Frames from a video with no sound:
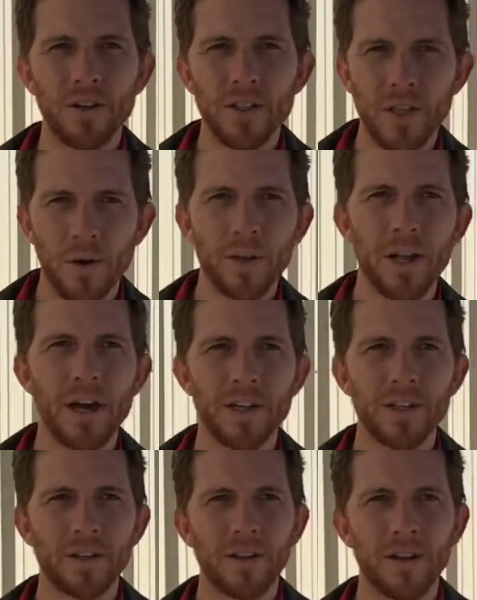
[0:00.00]
or
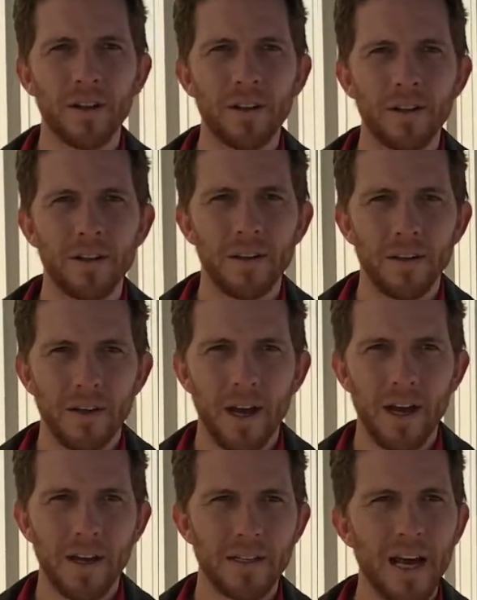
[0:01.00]
zoological
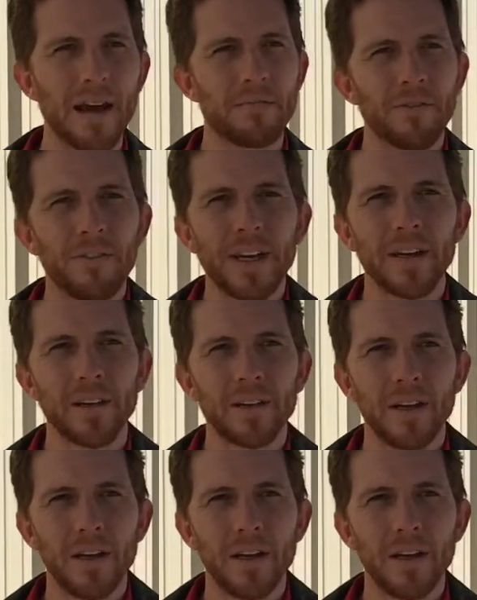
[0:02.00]
type field.